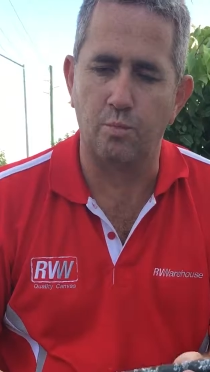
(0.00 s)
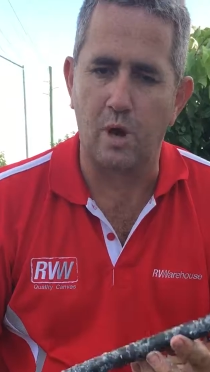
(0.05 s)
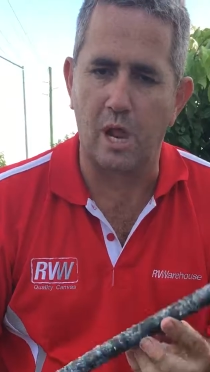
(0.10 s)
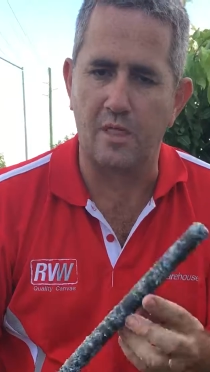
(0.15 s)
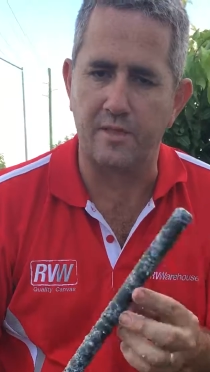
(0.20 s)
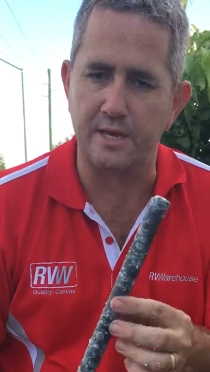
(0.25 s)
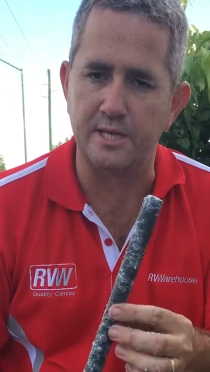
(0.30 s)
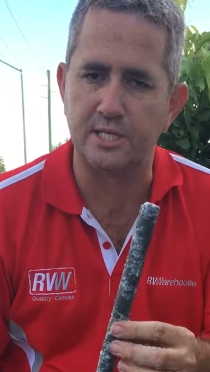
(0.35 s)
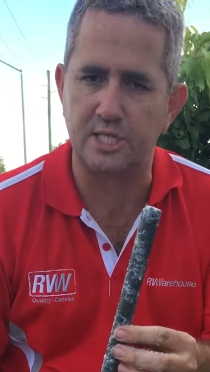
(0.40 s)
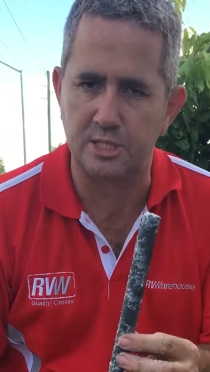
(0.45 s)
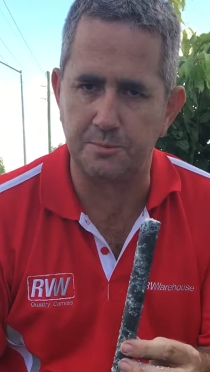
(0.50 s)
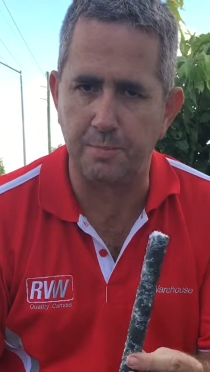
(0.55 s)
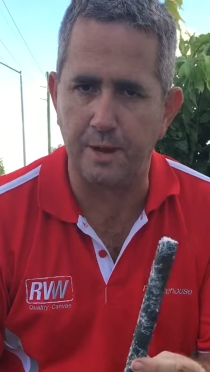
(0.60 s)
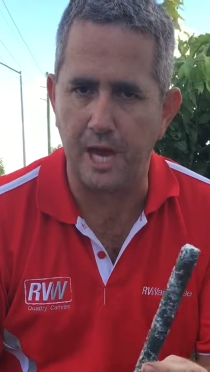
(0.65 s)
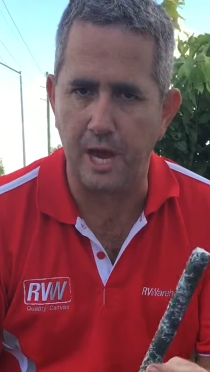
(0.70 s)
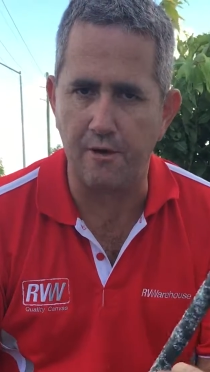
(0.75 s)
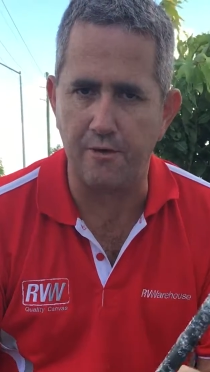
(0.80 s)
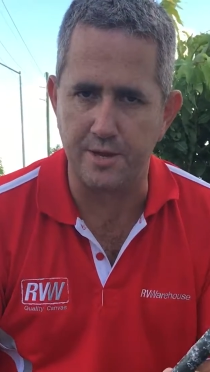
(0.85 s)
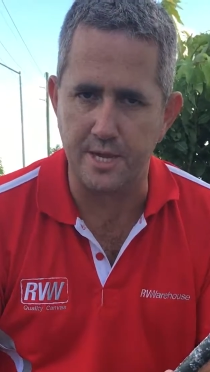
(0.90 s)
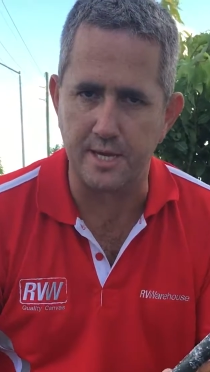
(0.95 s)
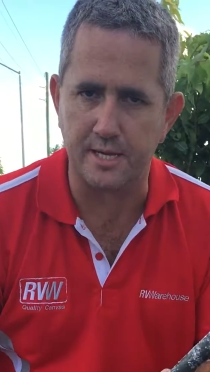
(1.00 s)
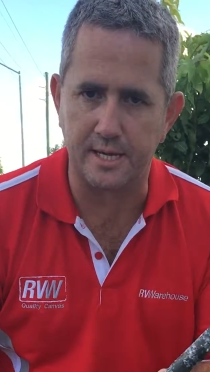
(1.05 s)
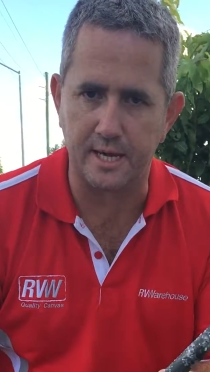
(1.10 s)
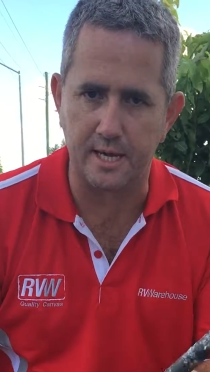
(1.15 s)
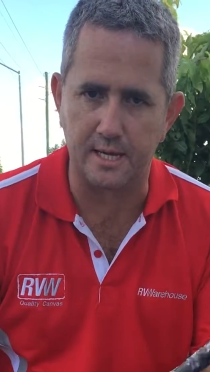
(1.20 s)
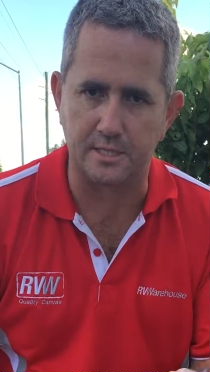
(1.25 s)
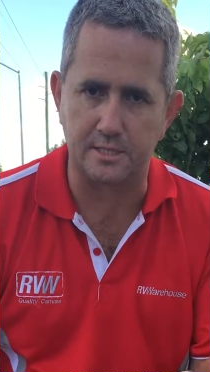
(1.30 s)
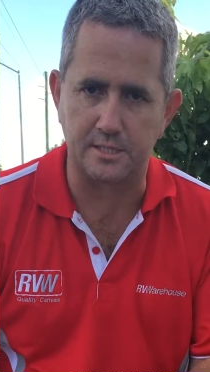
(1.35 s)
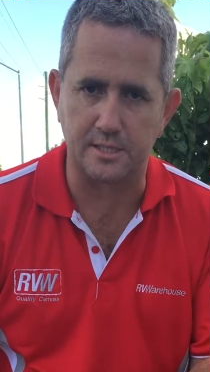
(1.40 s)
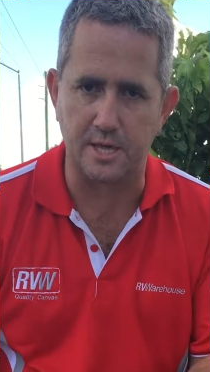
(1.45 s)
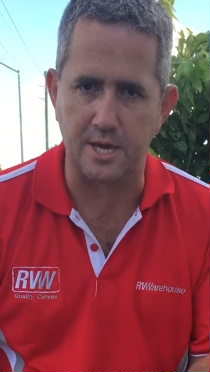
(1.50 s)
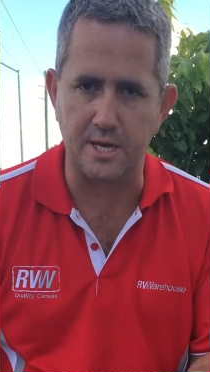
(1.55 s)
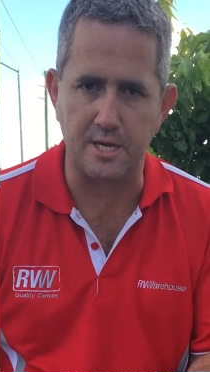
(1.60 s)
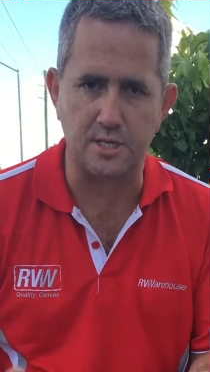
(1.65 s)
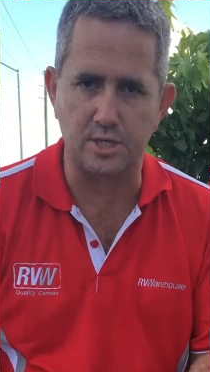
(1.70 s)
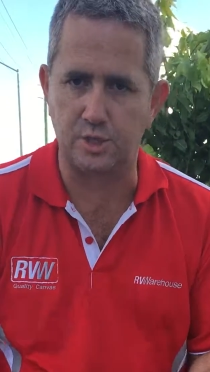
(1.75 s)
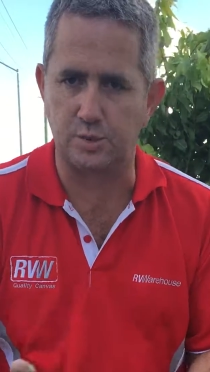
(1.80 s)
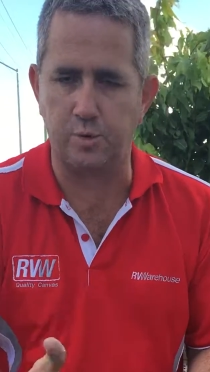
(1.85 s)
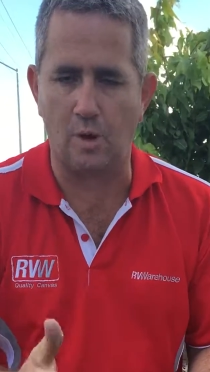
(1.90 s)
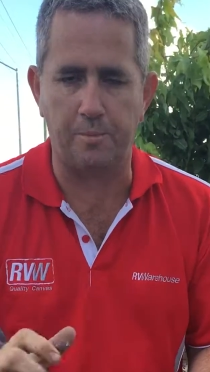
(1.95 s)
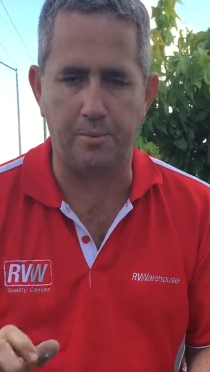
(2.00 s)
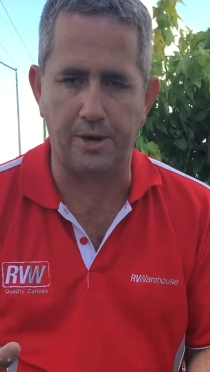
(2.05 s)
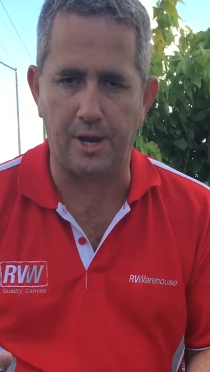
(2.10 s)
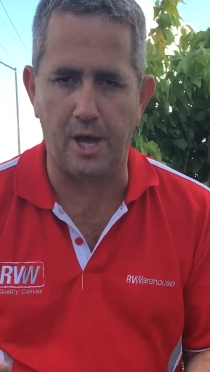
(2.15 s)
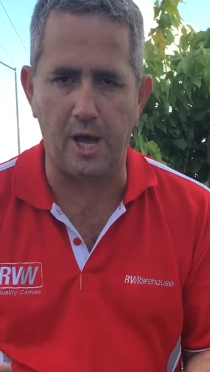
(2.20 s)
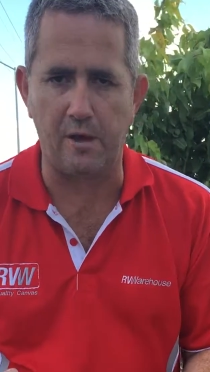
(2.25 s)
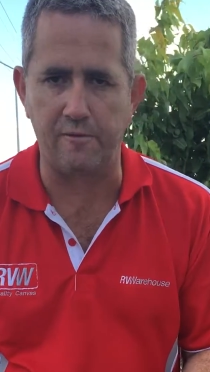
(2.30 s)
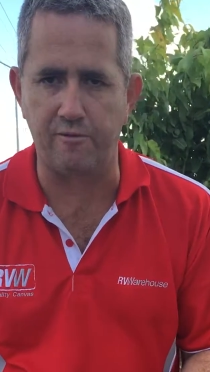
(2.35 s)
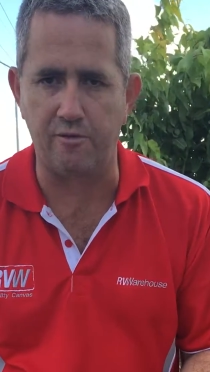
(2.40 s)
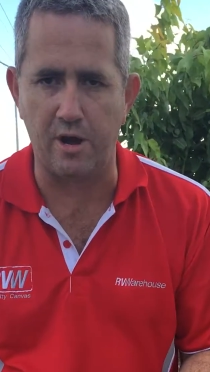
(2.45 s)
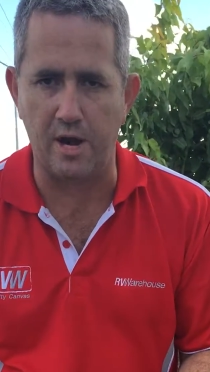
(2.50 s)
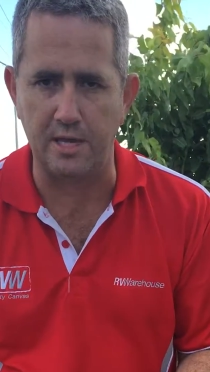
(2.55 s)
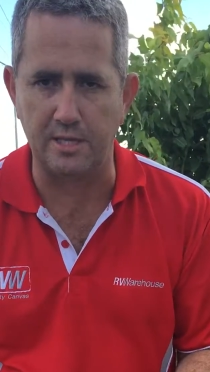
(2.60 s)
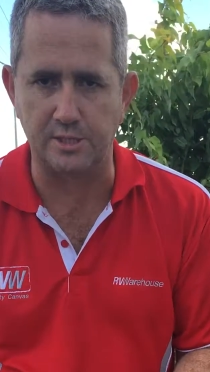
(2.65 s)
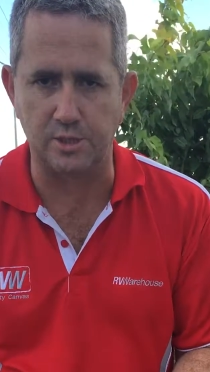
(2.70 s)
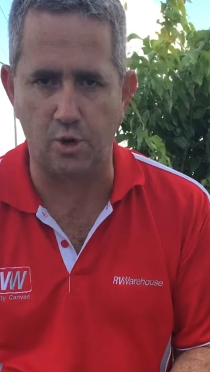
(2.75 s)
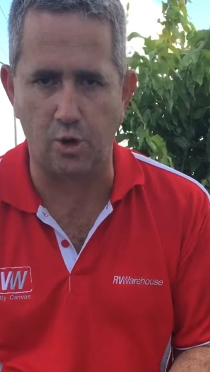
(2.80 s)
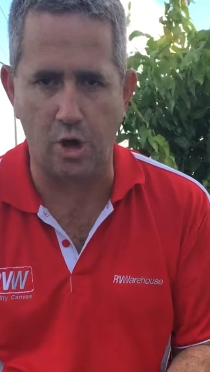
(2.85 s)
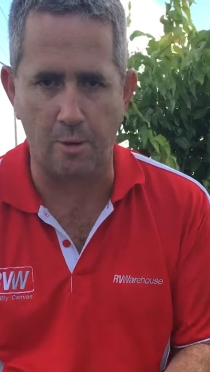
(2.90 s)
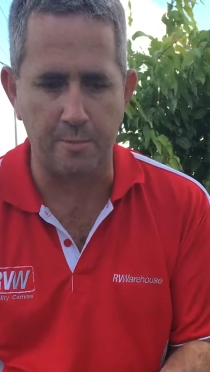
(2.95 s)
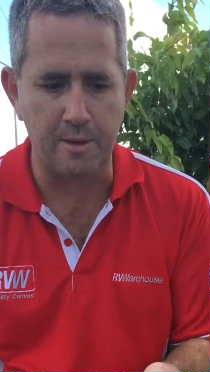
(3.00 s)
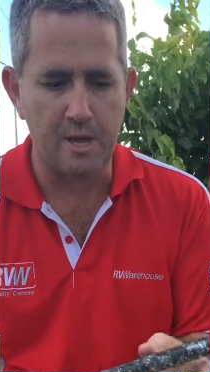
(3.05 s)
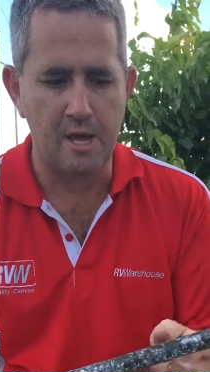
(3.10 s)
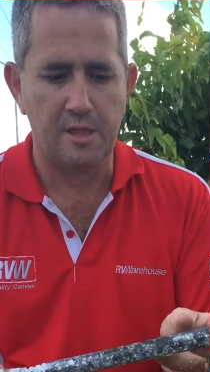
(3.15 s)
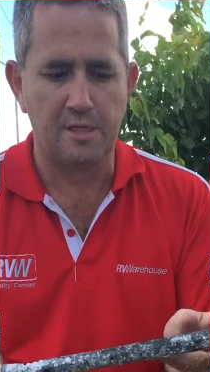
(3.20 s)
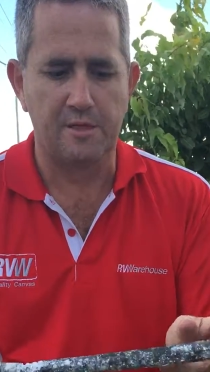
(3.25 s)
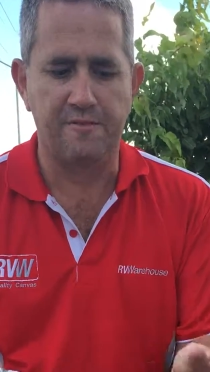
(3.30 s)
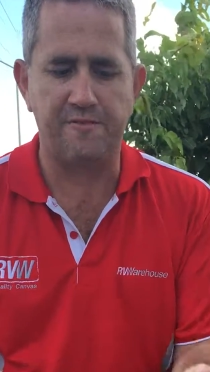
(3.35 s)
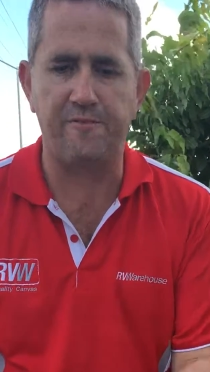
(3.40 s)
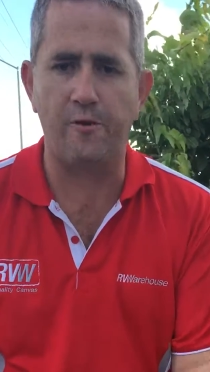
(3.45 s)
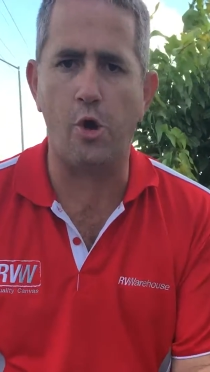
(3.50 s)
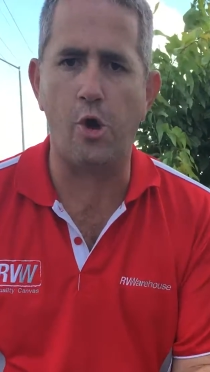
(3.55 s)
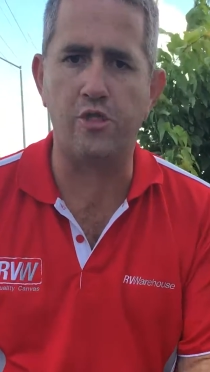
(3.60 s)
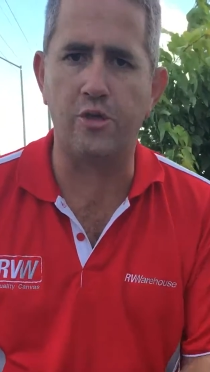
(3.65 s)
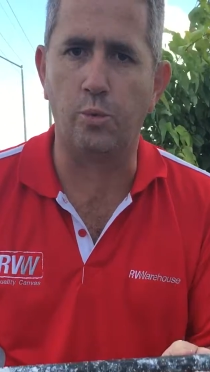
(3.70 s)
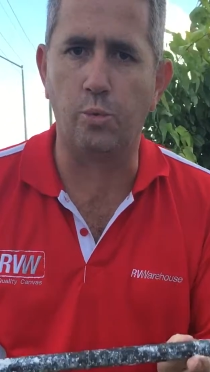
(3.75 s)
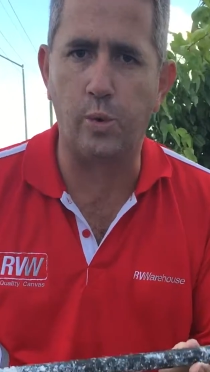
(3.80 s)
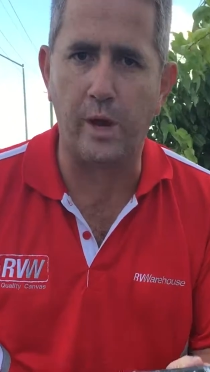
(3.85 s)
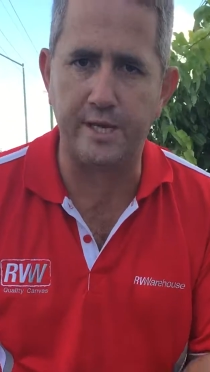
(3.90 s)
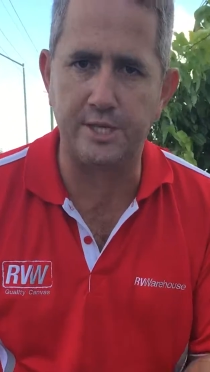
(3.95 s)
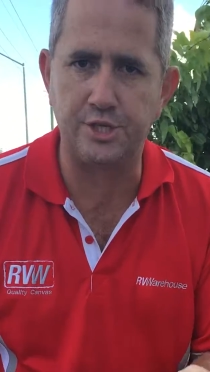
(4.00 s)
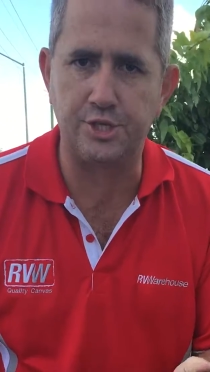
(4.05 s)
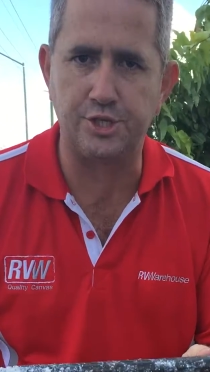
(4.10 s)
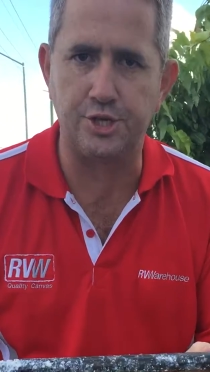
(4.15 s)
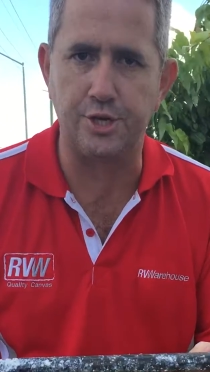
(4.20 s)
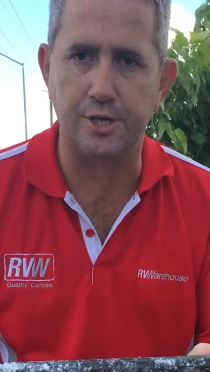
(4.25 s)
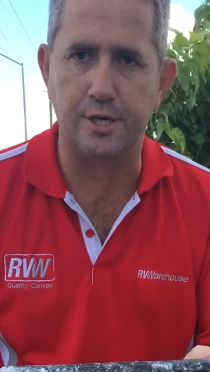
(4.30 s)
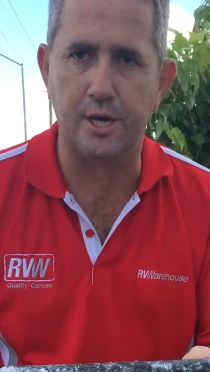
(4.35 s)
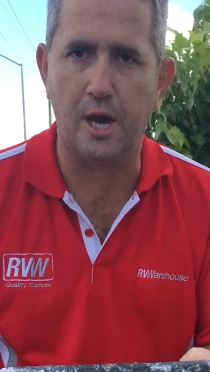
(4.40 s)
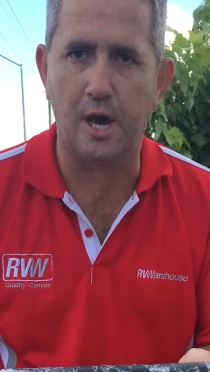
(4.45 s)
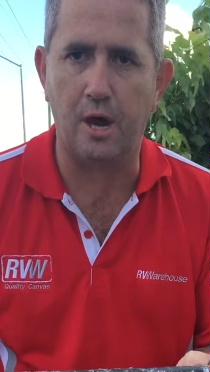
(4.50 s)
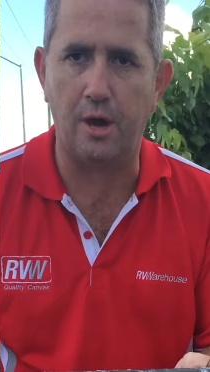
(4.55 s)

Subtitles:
One of these spare in your kit, so you can swap it over at any time. The further west you